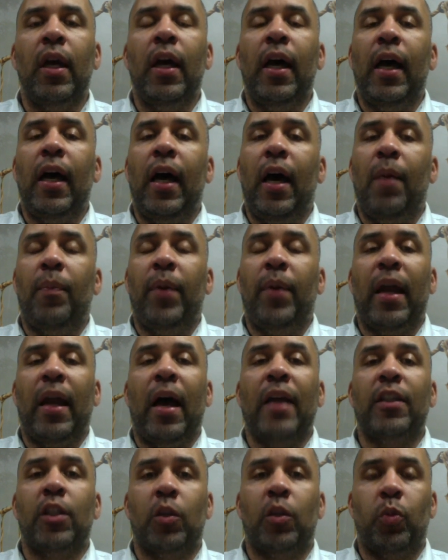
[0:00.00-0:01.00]
But
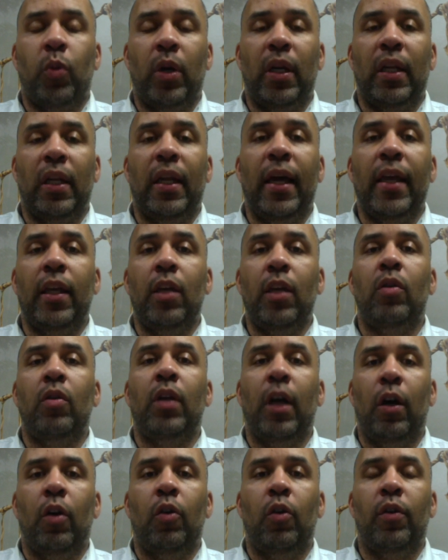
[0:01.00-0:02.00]
I just want to let you
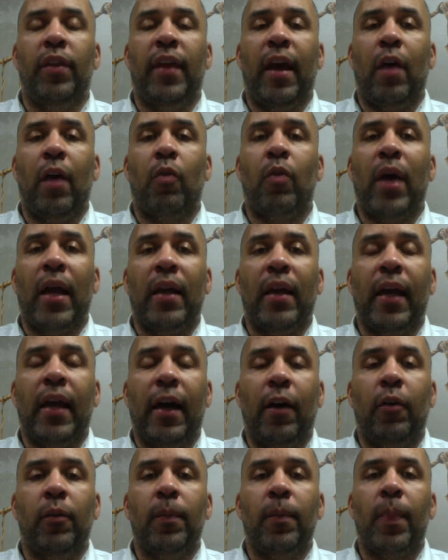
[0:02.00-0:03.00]
know that right
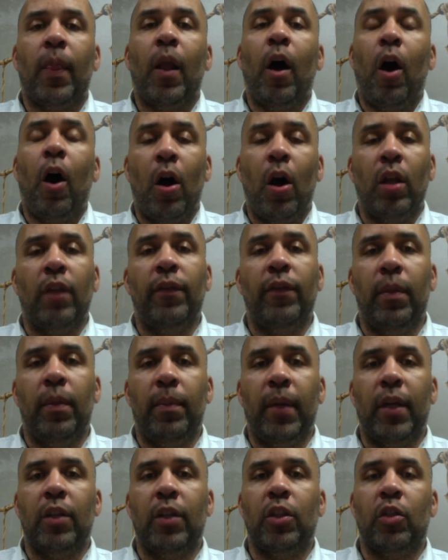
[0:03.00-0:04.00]
now, all of the
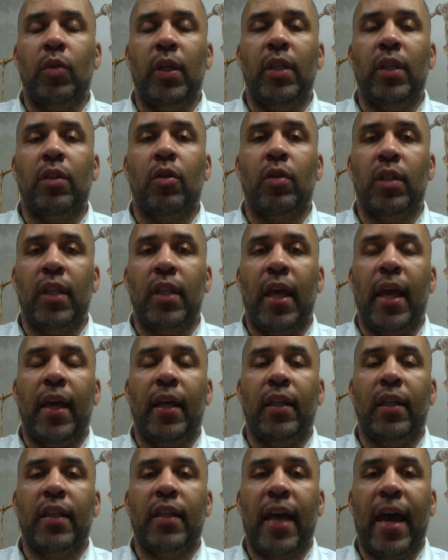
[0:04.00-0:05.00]
ministries are staying
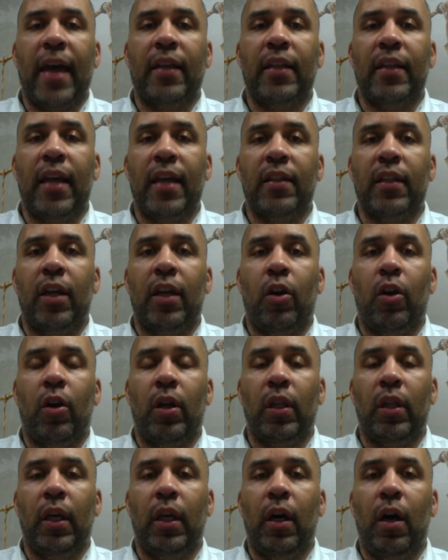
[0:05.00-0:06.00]
intact as they
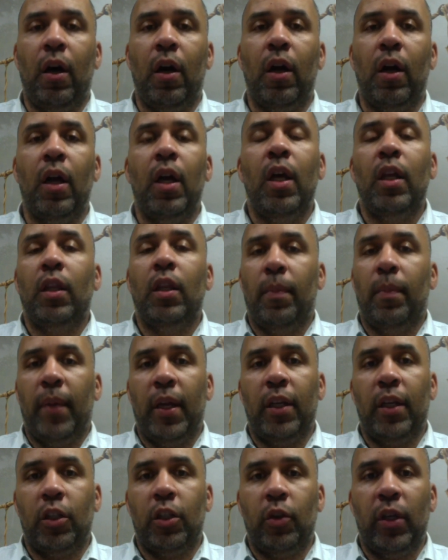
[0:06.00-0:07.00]
currently are. The
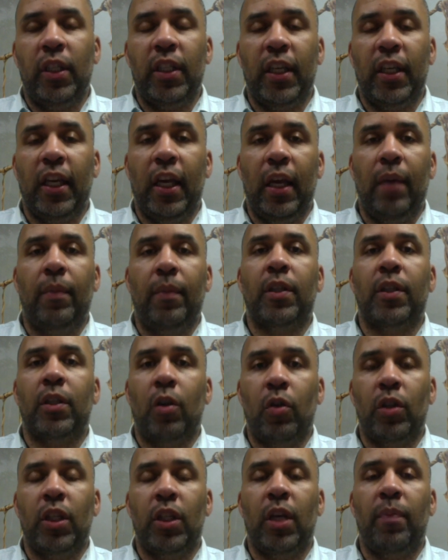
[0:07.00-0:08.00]
ministry team,
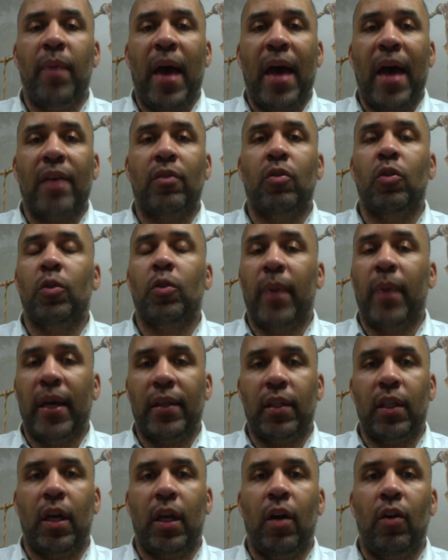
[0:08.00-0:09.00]
associate pastors,
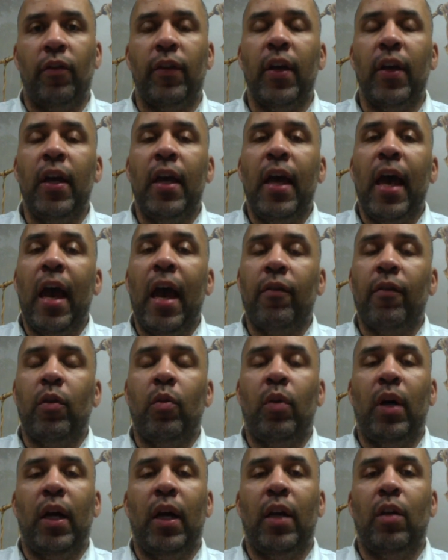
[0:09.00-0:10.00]
myself,
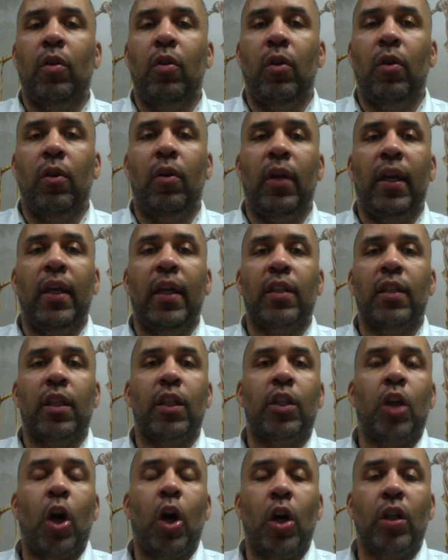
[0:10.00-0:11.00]
everyone who is in
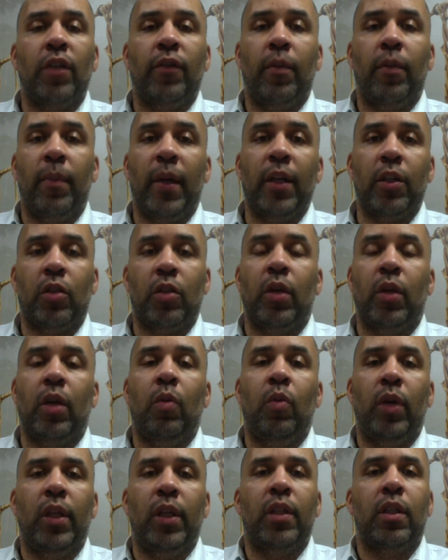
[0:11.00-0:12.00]
charge of a ministry,
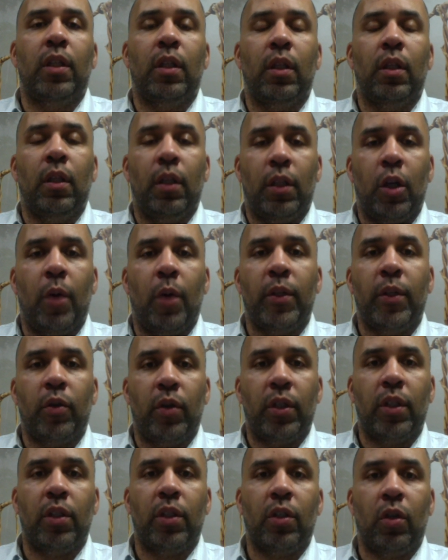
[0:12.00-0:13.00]
which Natomas
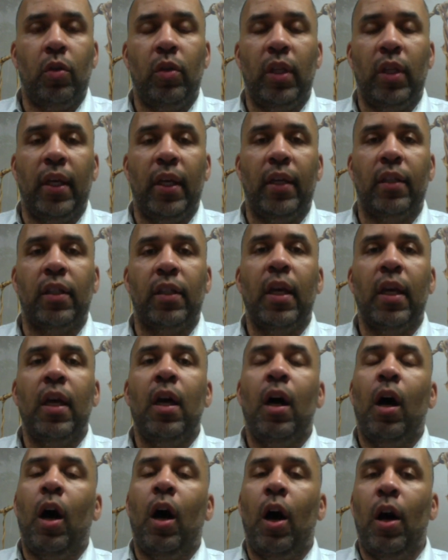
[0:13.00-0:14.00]
Christian School is,
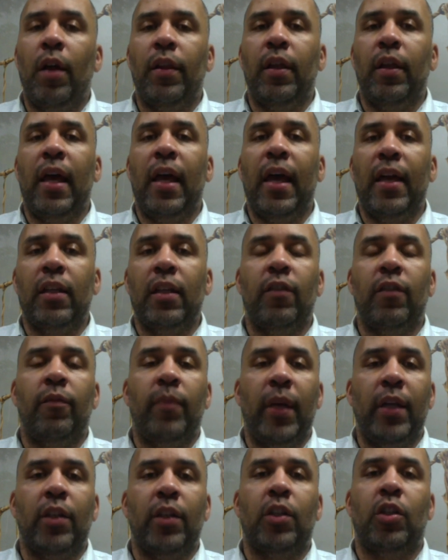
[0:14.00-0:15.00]
all the heads of
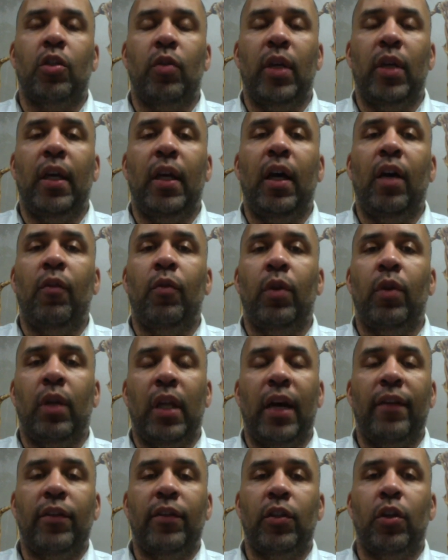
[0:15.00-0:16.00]
ministry of Real
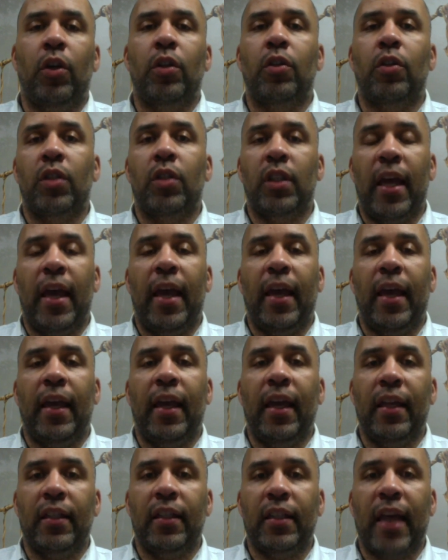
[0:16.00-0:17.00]
Life Church are staying
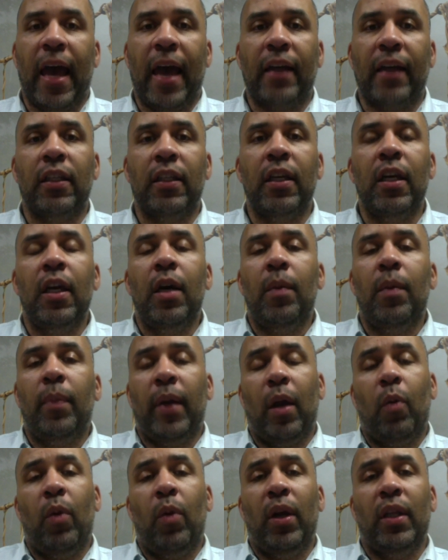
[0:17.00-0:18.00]
intact. But
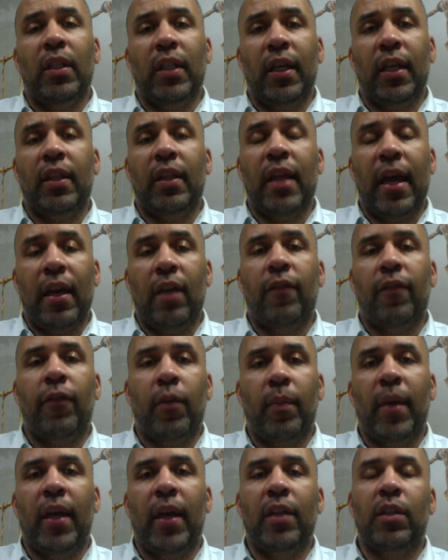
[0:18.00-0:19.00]
I wanted to get that
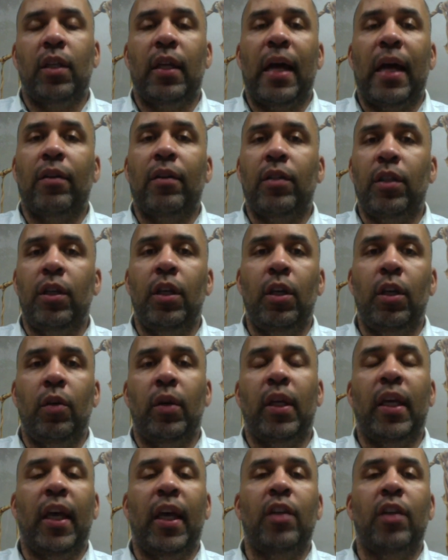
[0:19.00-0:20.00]
information out to you
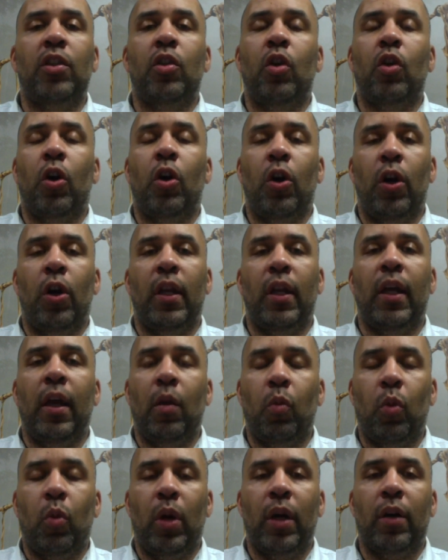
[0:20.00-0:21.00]
in case you heard
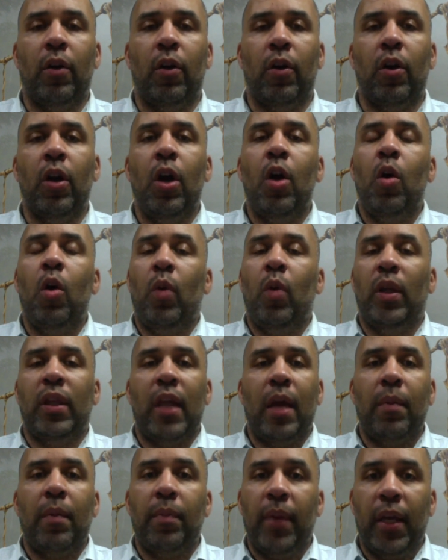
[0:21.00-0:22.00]
and wondered what
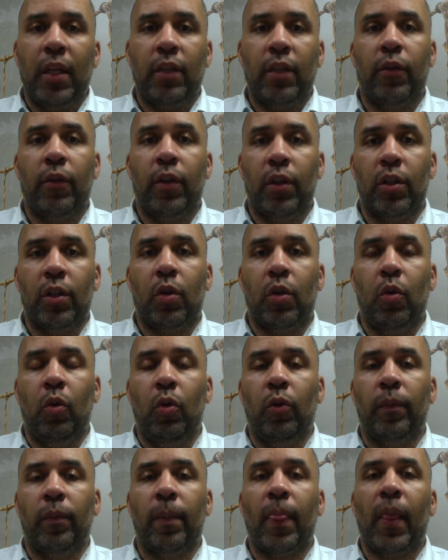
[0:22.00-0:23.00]
that means for the school.